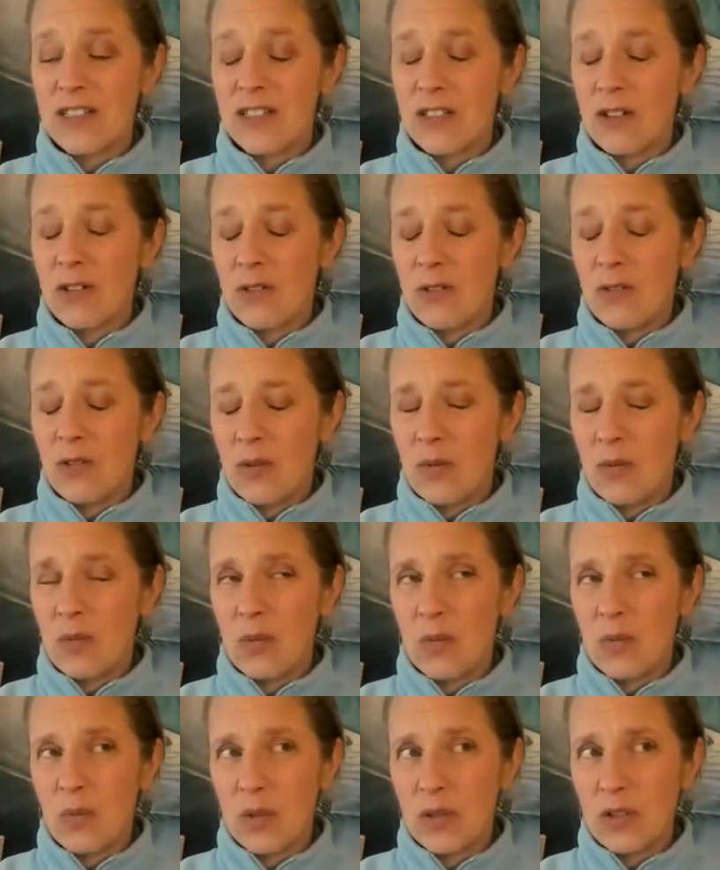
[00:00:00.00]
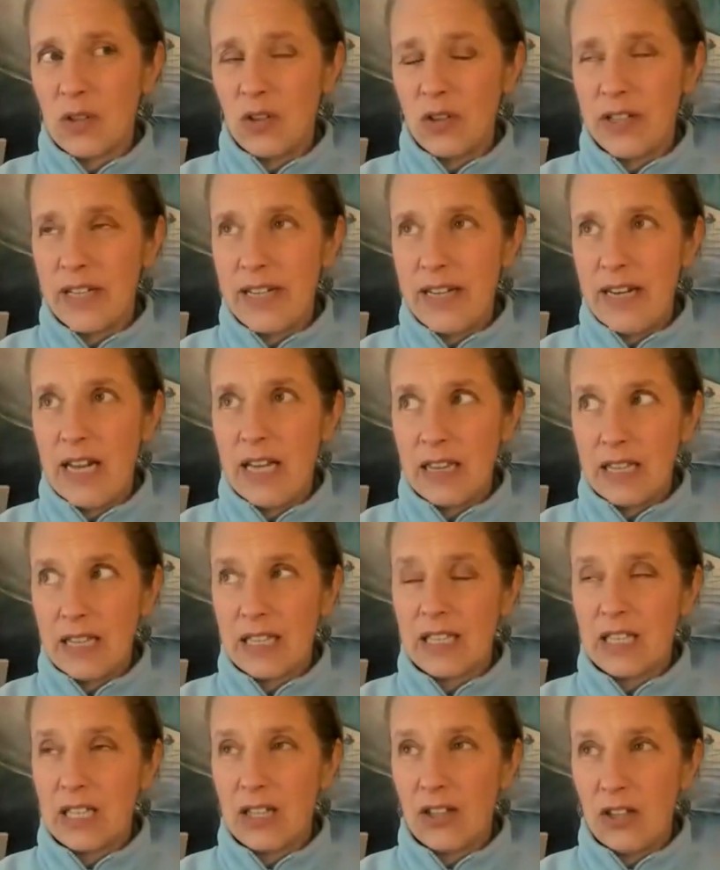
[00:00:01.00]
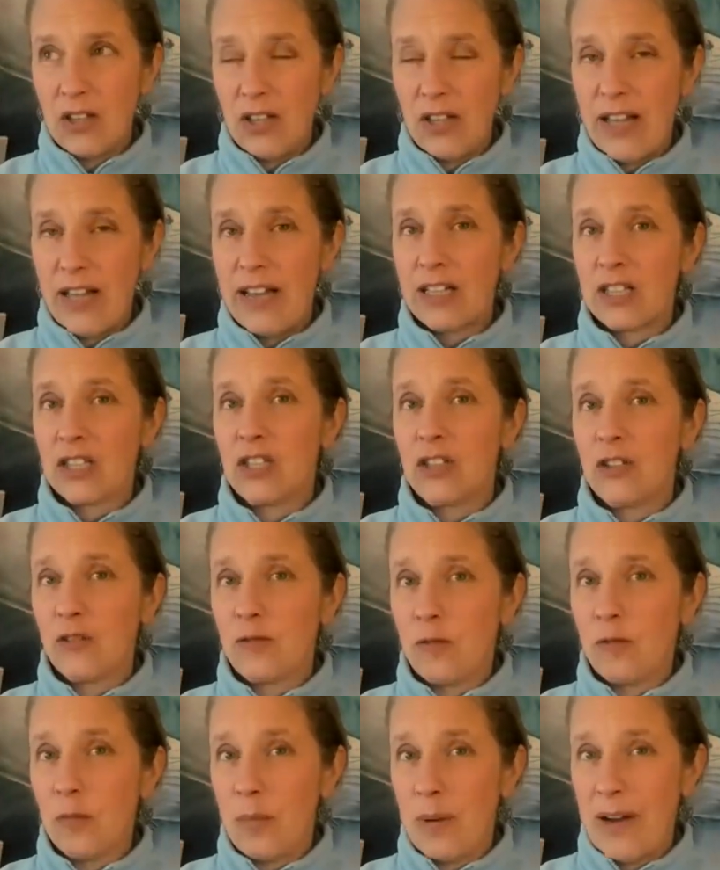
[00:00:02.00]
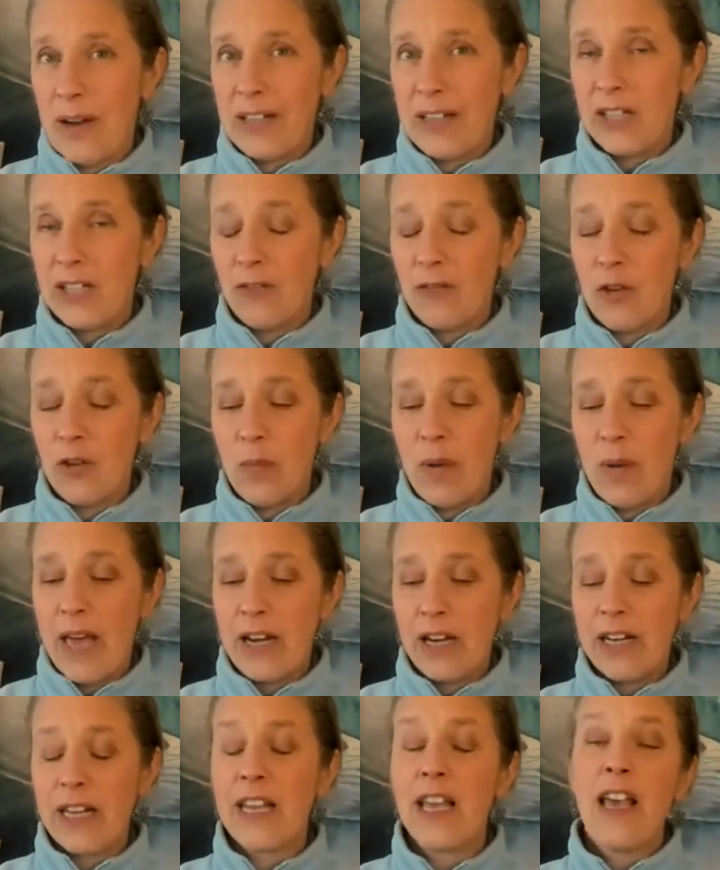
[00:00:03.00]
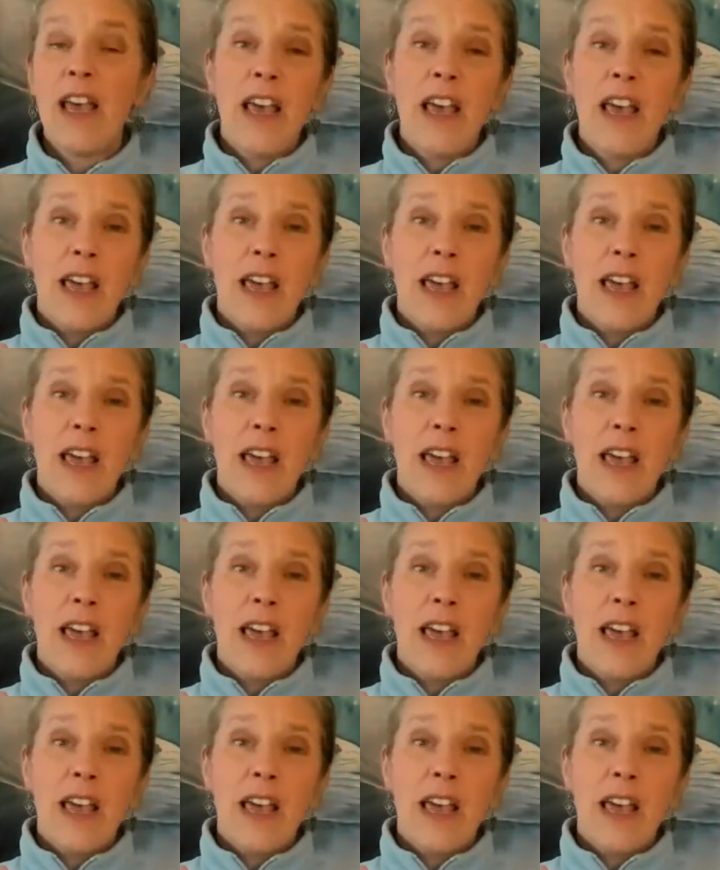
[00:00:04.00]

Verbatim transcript: So we're looking at the collective body of humanity.